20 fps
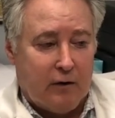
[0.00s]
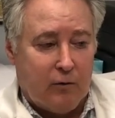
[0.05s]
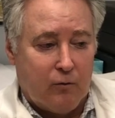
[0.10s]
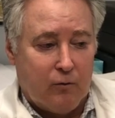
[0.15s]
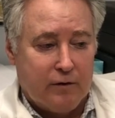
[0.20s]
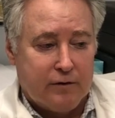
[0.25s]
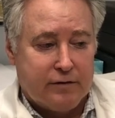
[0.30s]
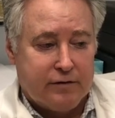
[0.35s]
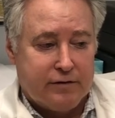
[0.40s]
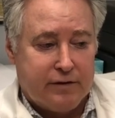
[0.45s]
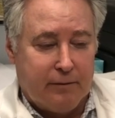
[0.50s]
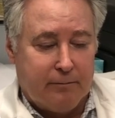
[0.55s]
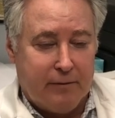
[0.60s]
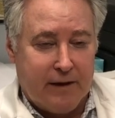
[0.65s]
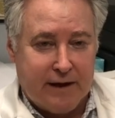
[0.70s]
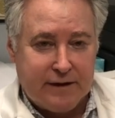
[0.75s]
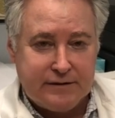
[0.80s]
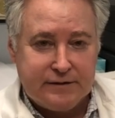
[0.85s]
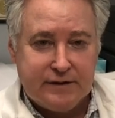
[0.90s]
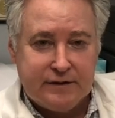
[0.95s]
with the
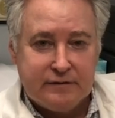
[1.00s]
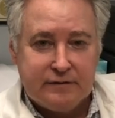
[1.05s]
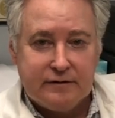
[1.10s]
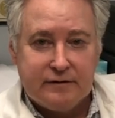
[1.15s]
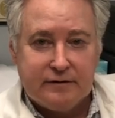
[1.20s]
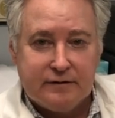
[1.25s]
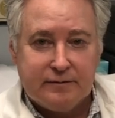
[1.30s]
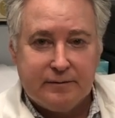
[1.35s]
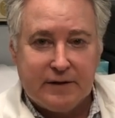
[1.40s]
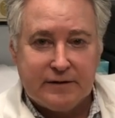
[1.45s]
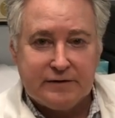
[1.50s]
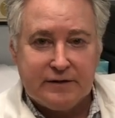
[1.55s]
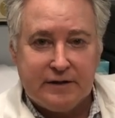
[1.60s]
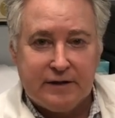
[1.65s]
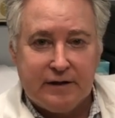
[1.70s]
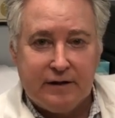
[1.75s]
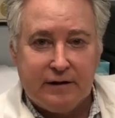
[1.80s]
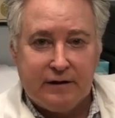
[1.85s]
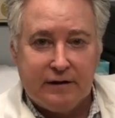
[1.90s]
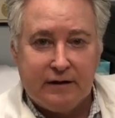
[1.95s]
patients,
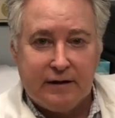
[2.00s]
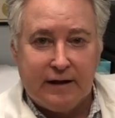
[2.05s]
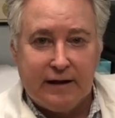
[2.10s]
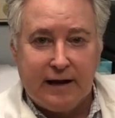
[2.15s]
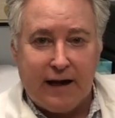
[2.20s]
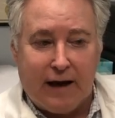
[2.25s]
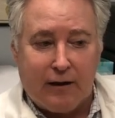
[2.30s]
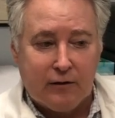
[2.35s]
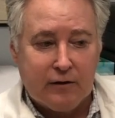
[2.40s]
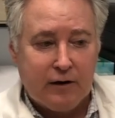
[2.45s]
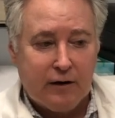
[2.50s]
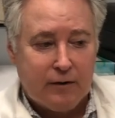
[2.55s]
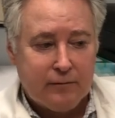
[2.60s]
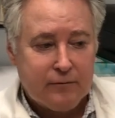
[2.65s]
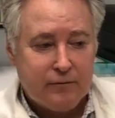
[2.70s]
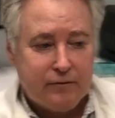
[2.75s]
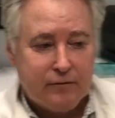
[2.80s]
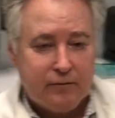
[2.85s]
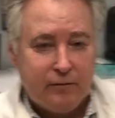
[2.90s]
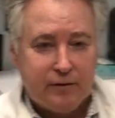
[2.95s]
especially the
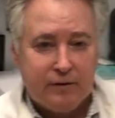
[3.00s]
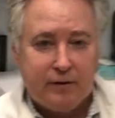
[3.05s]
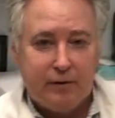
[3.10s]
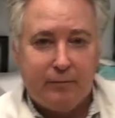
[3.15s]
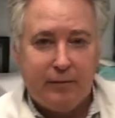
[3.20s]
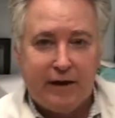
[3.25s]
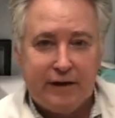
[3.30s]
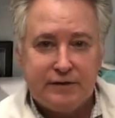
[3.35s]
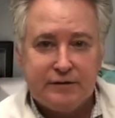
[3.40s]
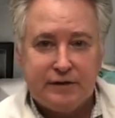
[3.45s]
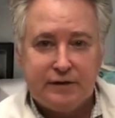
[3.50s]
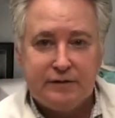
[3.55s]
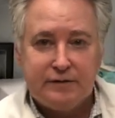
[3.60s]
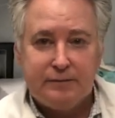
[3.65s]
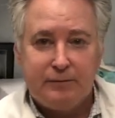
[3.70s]
outcomes with the patients,